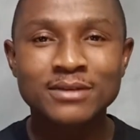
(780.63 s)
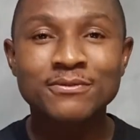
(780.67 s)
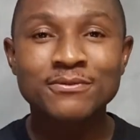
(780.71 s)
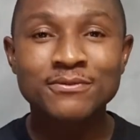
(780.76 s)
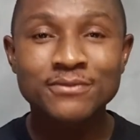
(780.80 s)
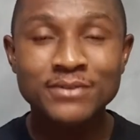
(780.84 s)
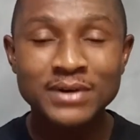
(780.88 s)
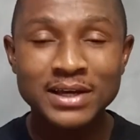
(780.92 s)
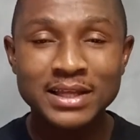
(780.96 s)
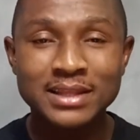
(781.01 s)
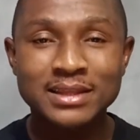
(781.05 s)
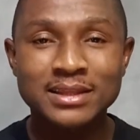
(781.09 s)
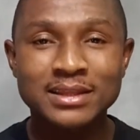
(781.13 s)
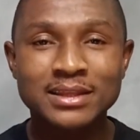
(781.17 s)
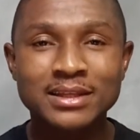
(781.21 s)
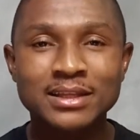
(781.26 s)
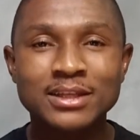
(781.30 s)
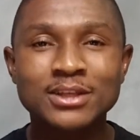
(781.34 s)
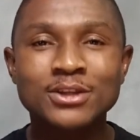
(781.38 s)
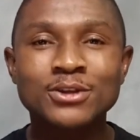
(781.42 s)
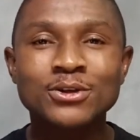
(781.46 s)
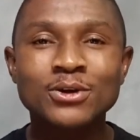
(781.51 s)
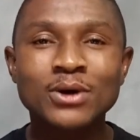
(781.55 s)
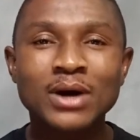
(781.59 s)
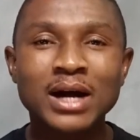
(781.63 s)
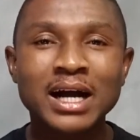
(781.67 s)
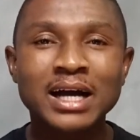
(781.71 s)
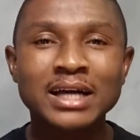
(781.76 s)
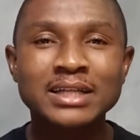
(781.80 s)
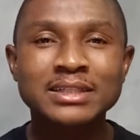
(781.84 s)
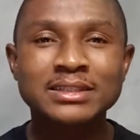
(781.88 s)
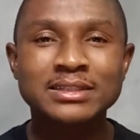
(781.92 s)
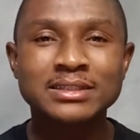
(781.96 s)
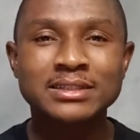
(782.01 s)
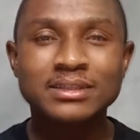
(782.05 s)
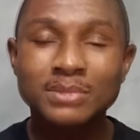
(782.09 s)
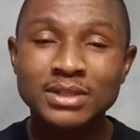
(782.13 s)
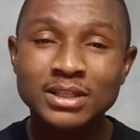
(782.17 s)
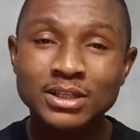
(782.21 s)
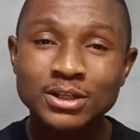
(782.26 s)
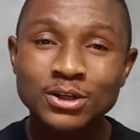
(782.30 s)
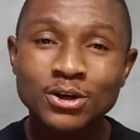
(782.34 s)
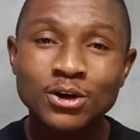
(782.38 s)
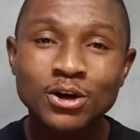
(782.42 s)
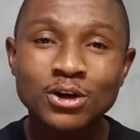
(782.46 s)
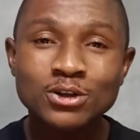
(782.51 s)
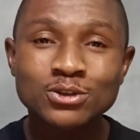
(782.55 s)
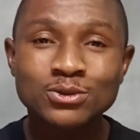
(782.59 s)
Faith in your heart, in
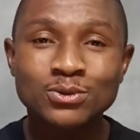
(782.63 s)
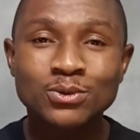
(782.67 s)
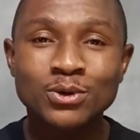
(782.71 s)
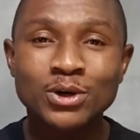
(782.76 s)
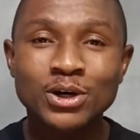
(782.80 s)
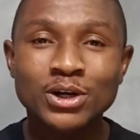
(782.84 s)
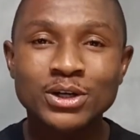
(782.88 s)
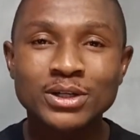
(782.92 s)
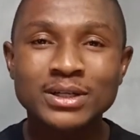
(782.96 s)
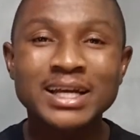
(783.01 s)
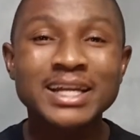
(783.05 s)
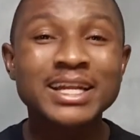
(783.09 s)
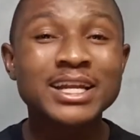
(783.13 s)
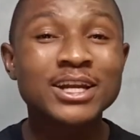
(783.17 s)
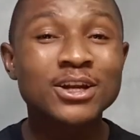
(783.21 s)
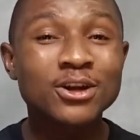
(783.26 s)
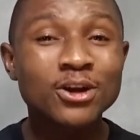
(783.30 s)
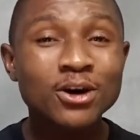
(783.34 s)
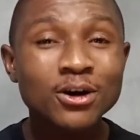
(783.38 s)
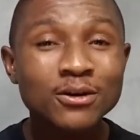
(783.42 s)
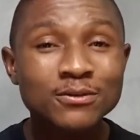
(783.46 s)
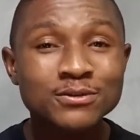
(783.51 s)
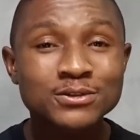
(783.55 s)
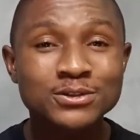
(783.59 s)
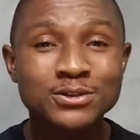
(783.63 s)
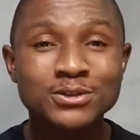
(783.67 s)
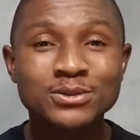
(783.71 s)
God's word, that he loves